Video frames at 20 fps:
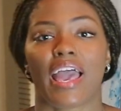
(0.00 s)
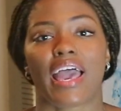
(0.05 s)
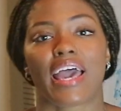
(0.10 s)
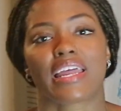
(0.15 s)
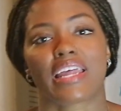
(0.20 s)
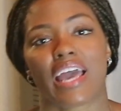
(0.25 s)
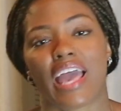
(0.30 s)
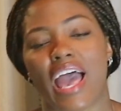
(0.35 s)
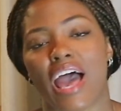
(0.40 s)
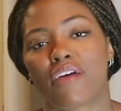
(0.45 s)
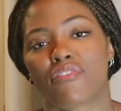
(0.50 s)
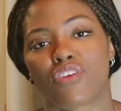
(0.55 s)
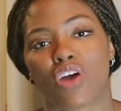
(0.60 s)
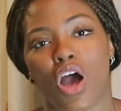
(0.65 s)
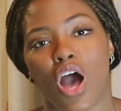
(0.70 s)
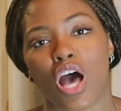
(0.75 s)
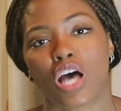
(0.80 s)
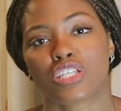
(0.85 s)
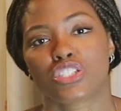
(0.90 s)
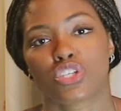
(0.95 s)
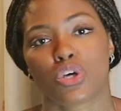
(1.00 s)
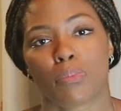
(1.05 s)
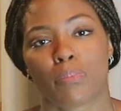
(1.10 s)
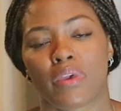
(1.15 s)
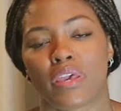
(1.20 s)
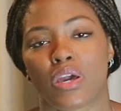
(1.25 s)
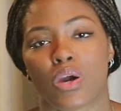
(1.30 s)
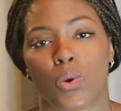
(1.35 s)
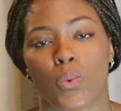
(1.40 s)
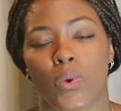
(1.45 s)
And I have to also
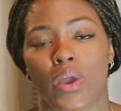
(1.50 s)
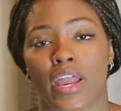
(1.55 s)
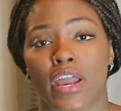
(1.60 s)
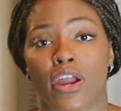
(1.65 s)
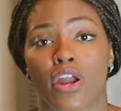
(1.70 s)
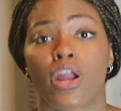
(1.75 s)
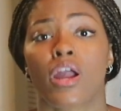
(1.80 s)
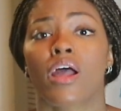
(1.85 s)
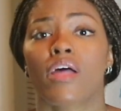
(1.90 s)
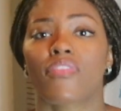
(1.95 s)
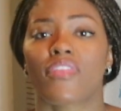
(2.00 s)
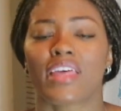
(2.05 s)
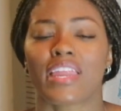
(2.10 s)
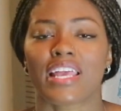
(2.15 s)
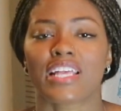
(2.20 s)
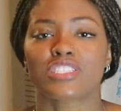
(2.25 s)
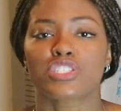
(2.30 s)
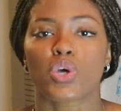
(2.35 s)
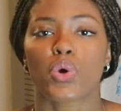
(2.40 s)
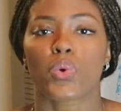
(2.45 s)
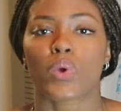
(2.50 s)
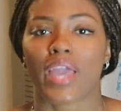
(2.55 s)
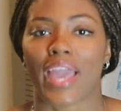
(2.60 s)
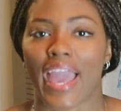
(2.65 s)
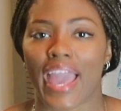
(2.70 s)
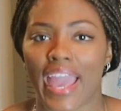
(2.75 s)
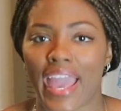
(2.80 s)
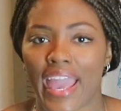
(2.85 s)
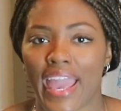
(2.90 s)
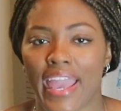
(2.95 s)
be aware that it's
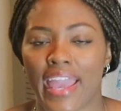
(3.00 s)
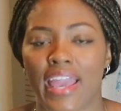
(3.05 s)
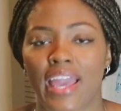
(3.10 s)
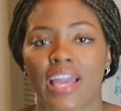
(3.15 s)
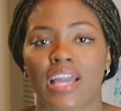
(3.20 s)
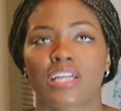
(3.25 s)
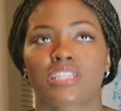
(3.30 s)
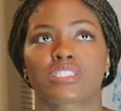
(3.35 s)
okay